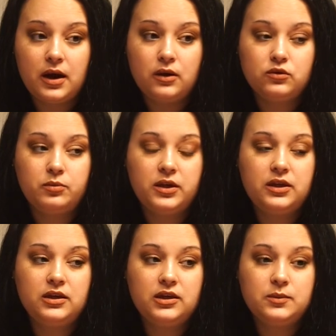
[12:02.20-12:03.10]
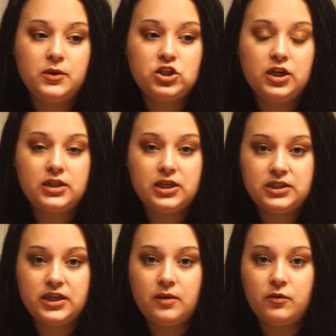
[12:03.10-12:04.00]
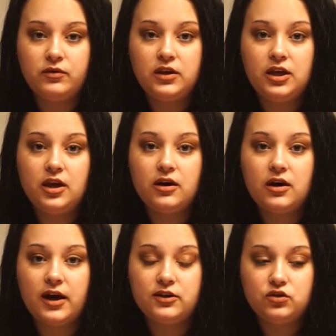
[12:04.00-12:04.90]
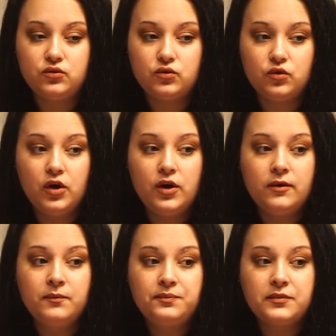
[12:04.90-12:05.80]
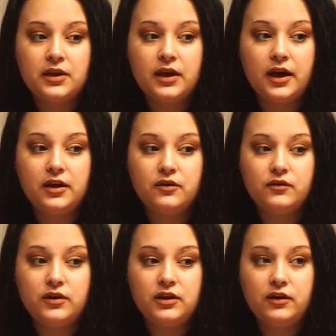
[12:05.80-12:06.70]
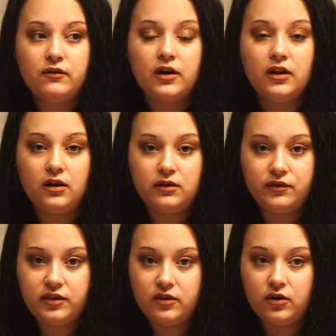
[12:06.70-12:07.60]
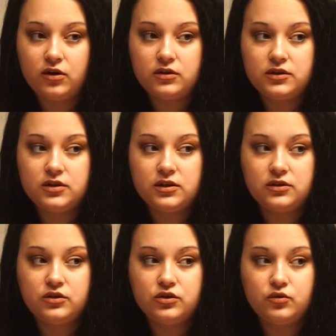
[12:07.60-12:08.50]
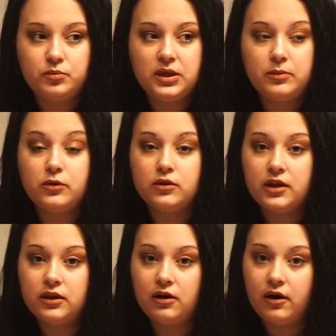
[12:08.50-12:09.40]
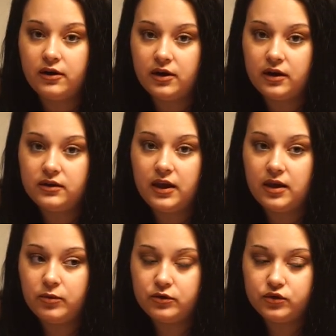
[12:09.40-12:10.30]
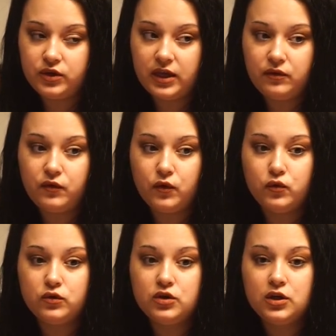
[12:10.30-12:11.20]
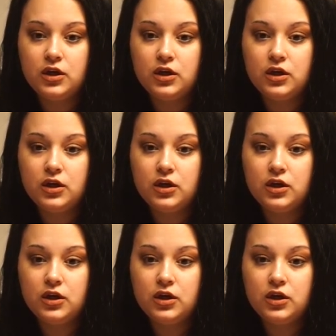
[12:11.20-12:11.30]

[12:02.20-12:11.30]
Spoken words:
round, but especially this time of the year, I do kind of give a lot of thought to people that are not able to get food,